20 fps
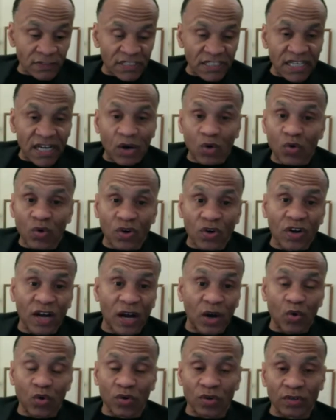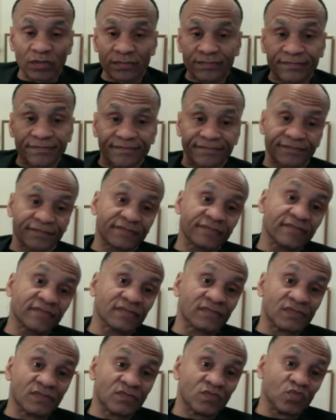And our
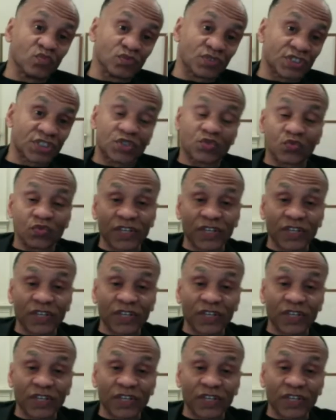just